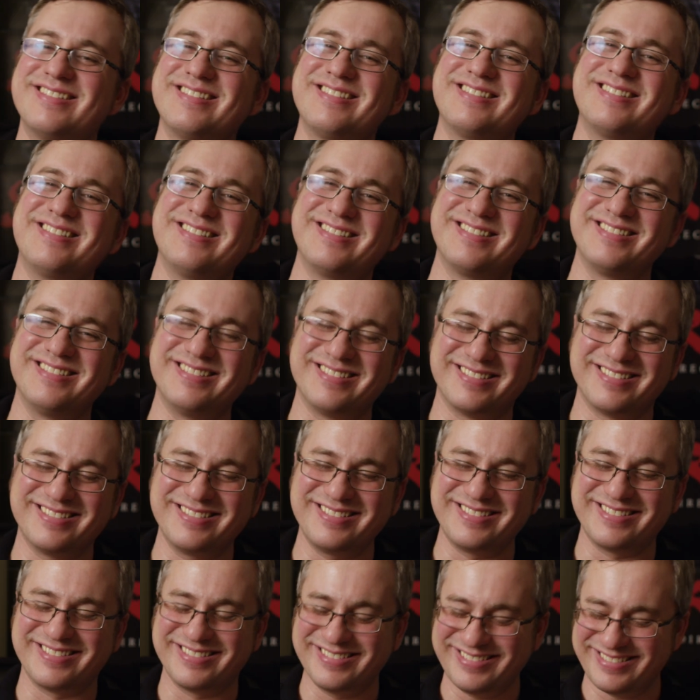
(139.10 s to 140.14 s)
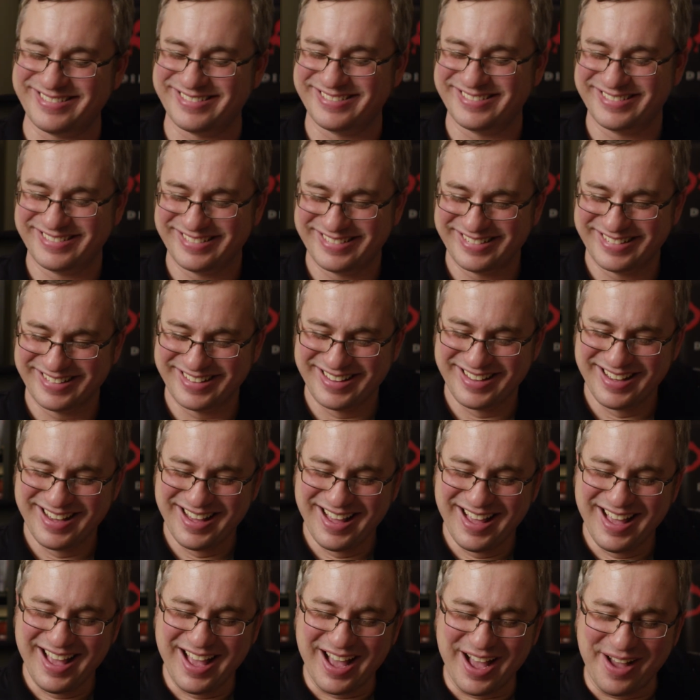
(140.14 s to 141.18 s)
Okay,
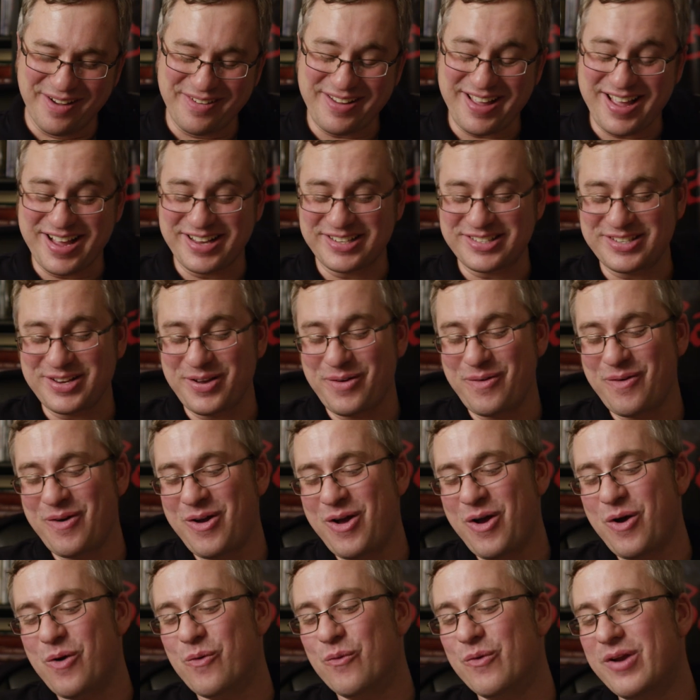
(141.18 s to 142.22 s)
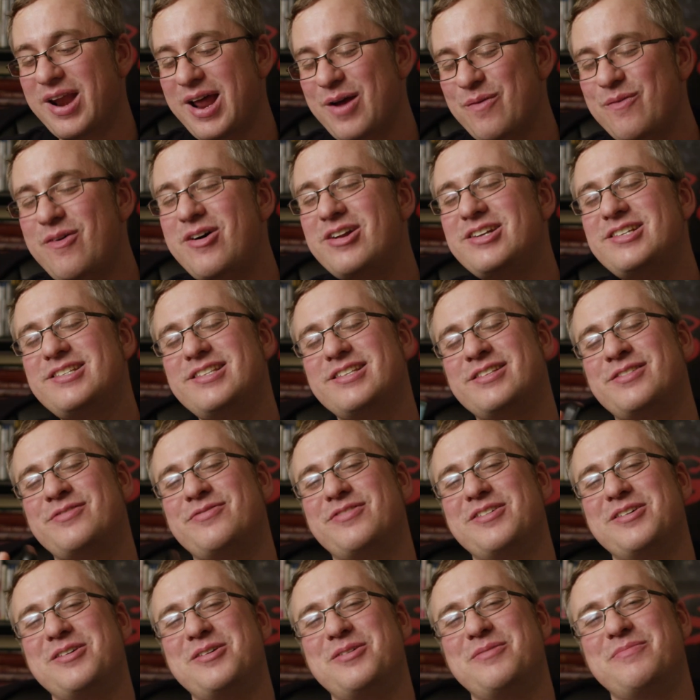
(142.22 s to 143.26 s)
so when I watched this
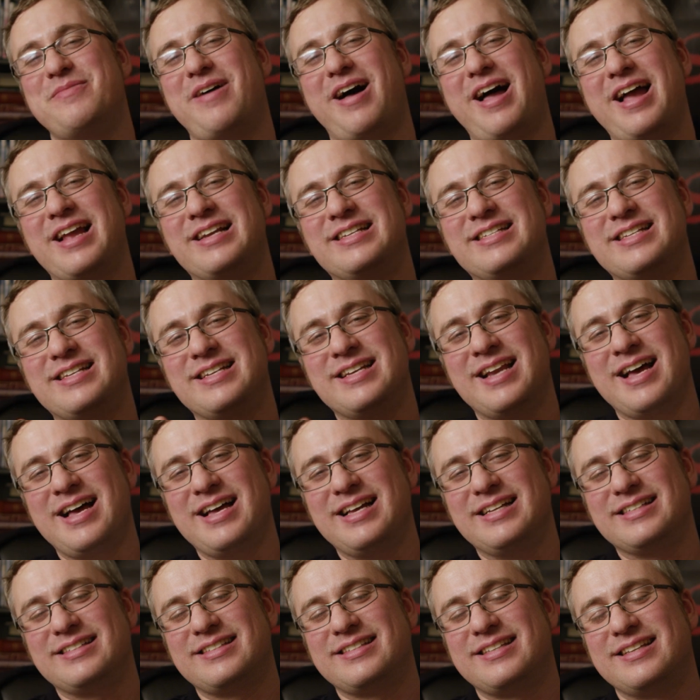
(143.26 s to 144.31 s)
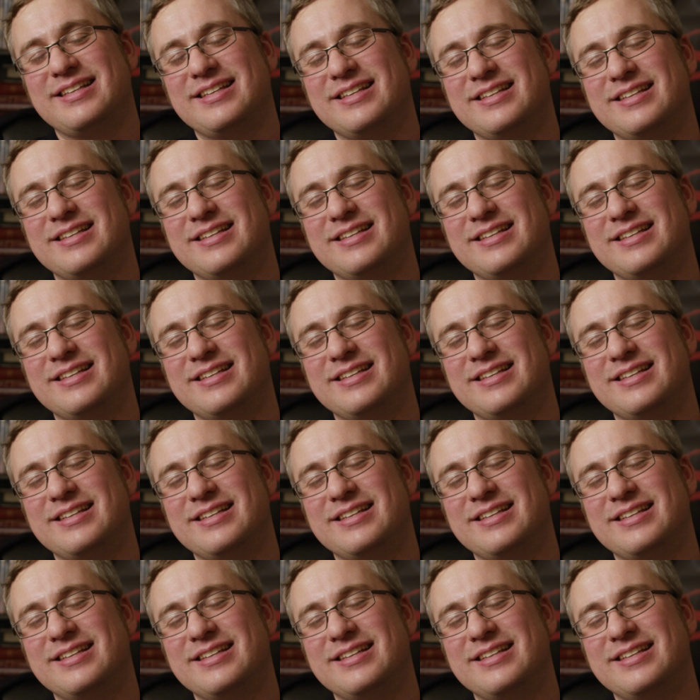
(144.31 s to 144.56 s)
film, I did not